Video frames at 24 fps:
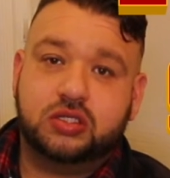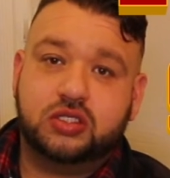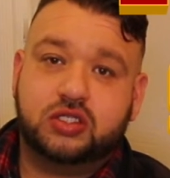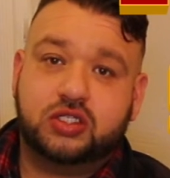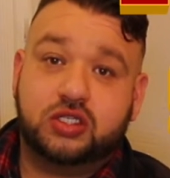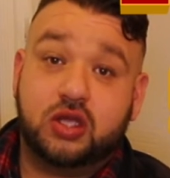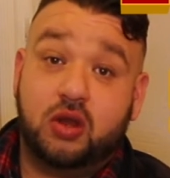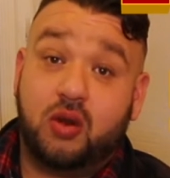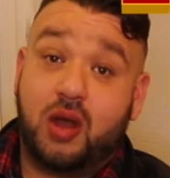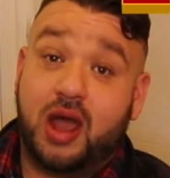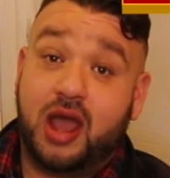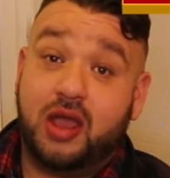
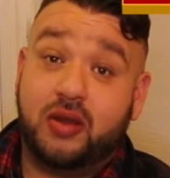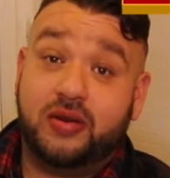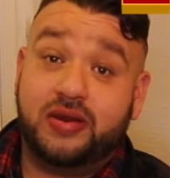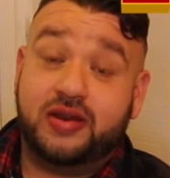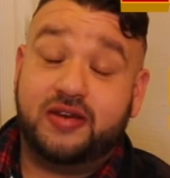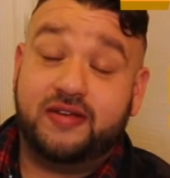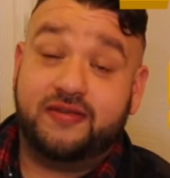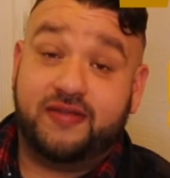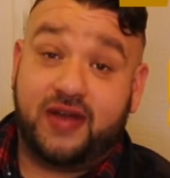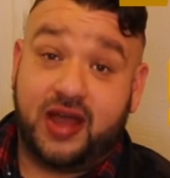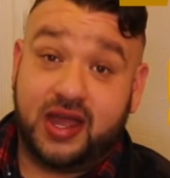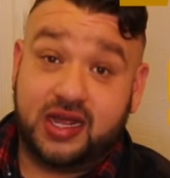So I would
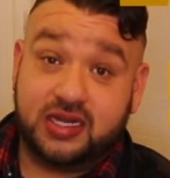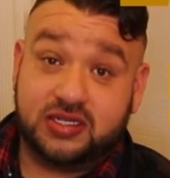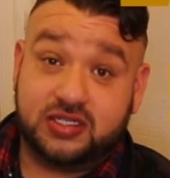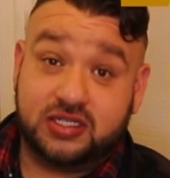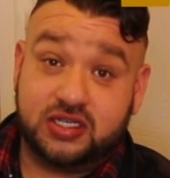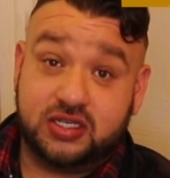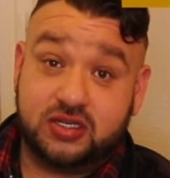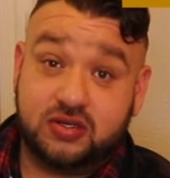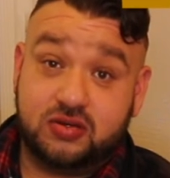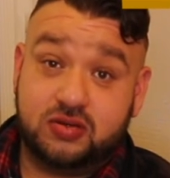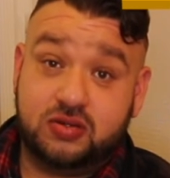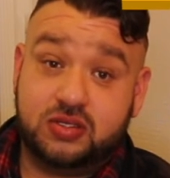
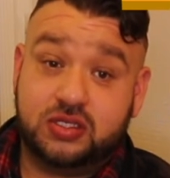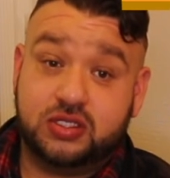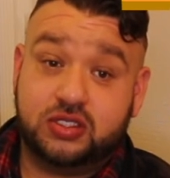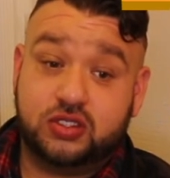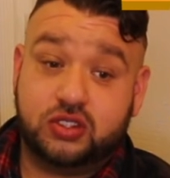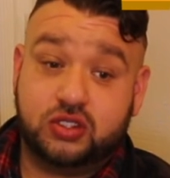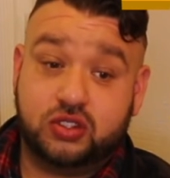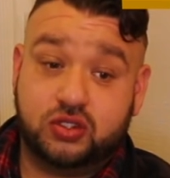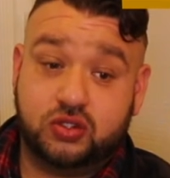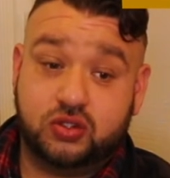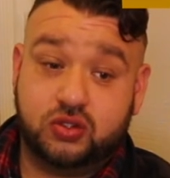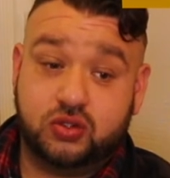advise you
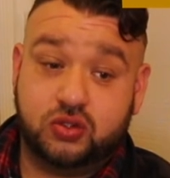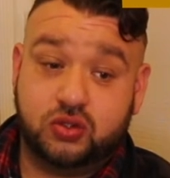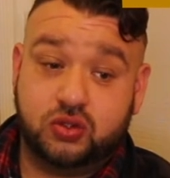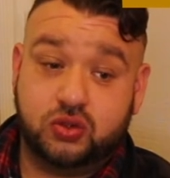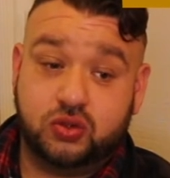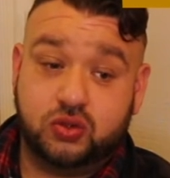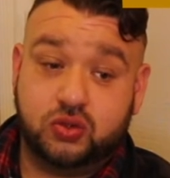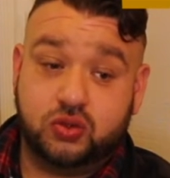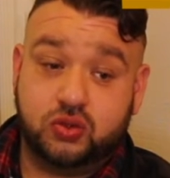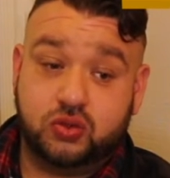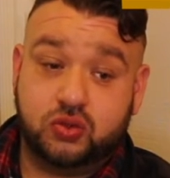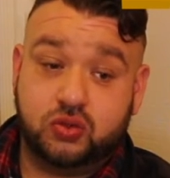
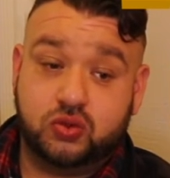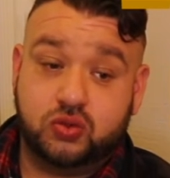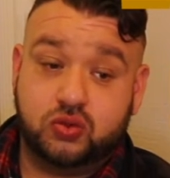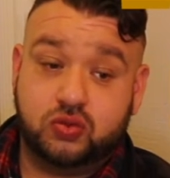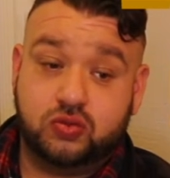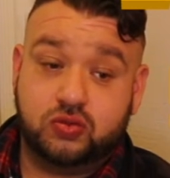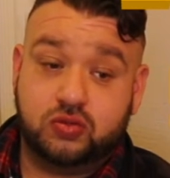to